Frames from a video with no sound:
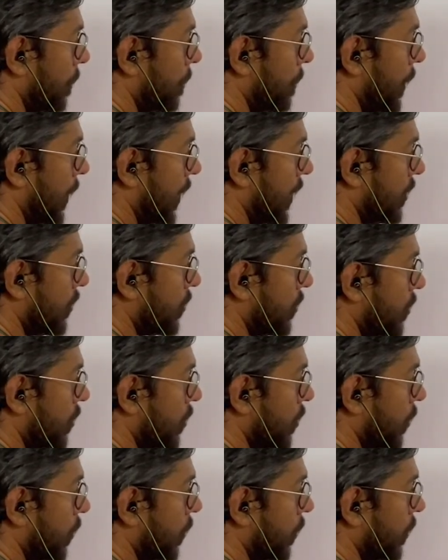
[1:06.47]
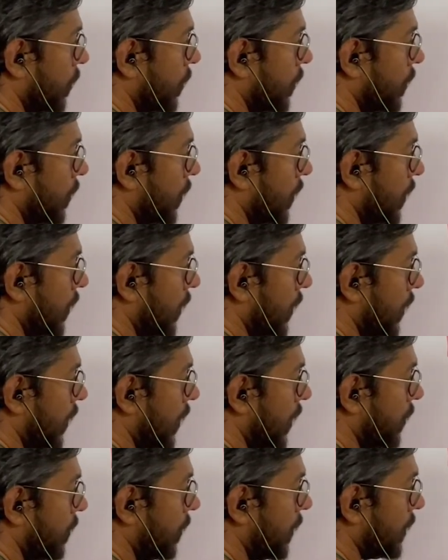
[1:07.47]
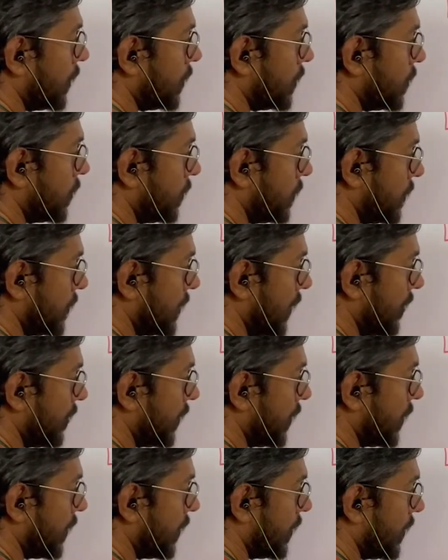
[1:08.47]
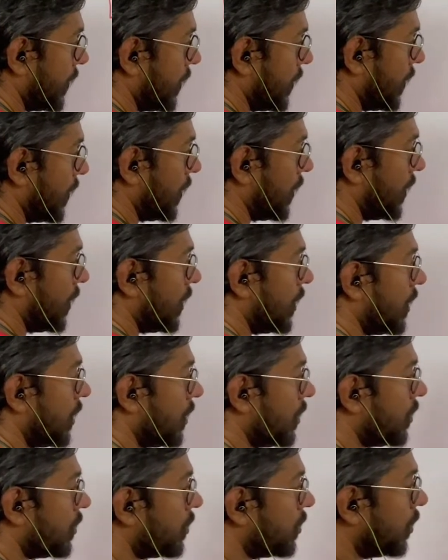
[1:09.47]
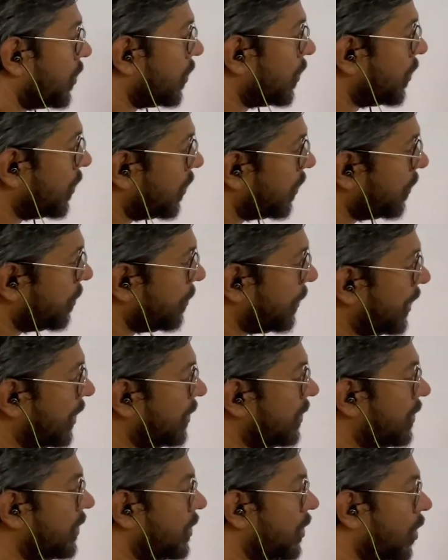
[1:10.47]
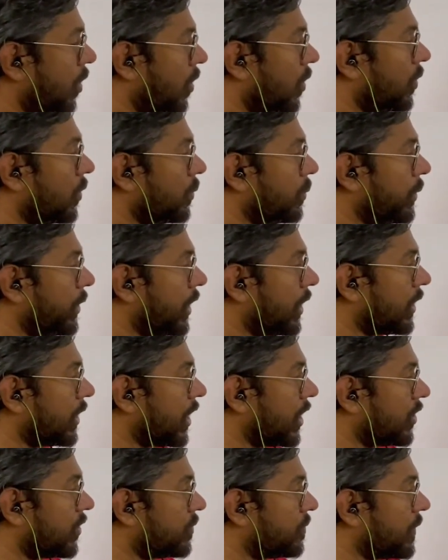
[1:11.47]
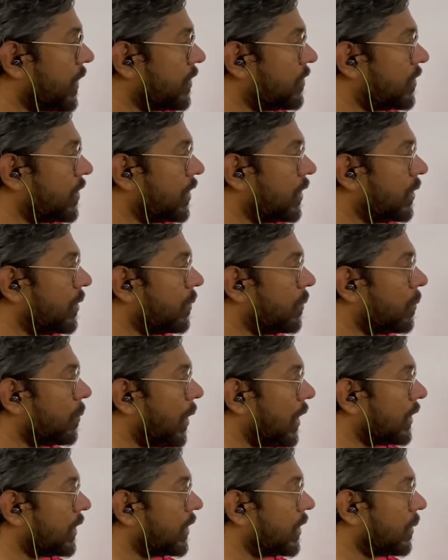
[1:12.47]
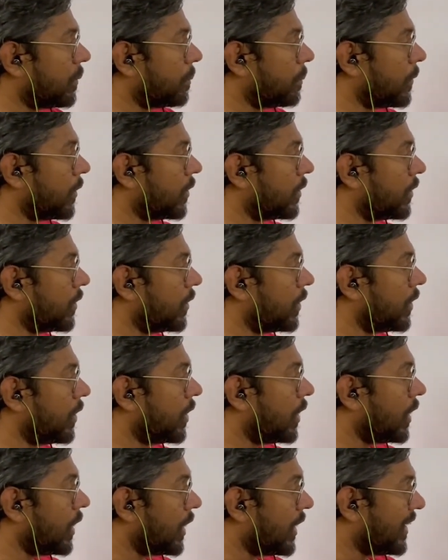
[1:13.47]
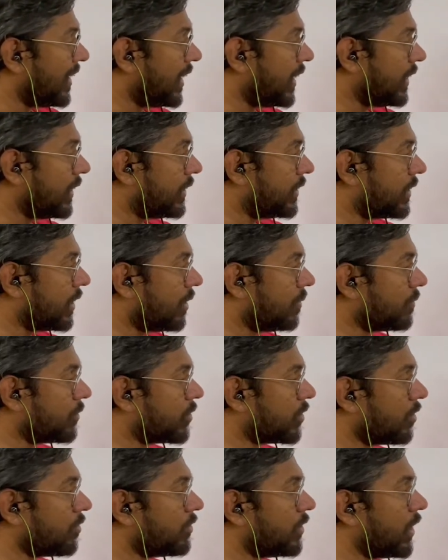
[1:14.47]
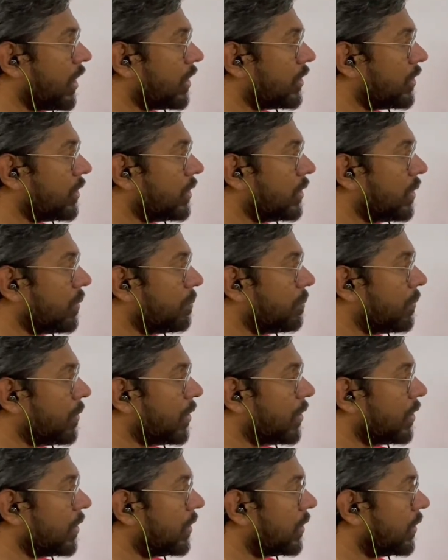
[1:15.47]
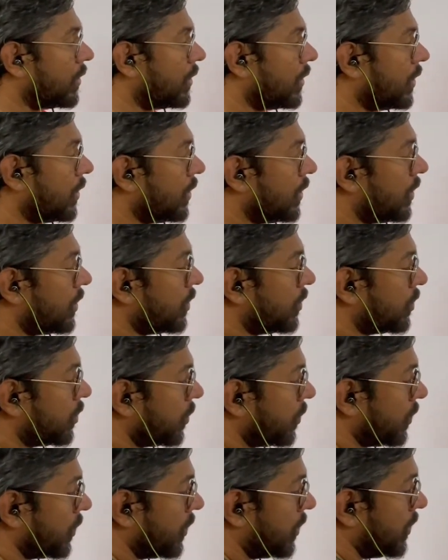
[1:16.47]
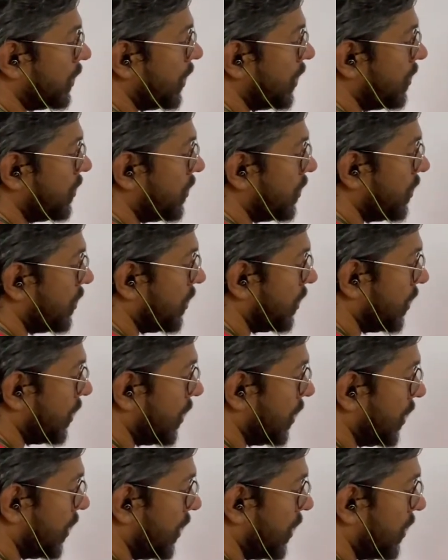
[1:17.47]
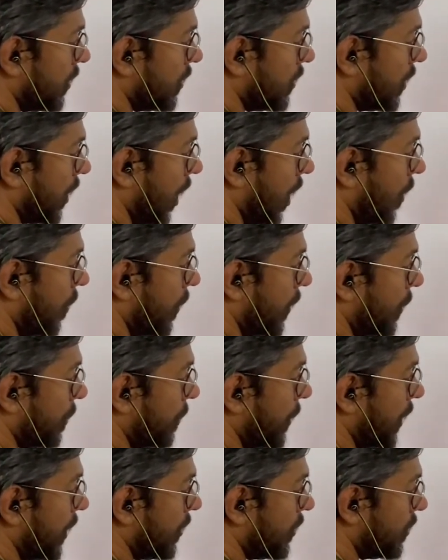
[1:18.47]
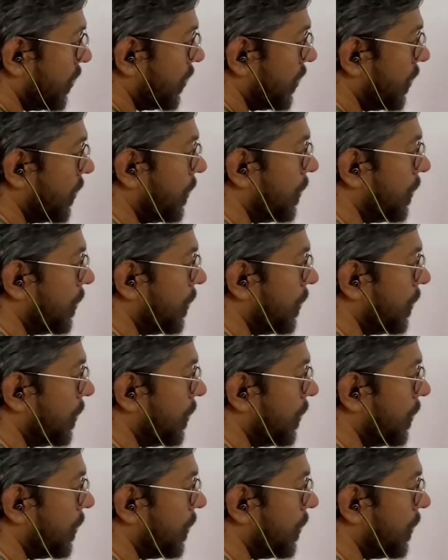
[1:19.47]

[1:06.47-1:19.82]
base 2 equals to 7. So in log, we are expressing one number in terms of the other number. So this is our base.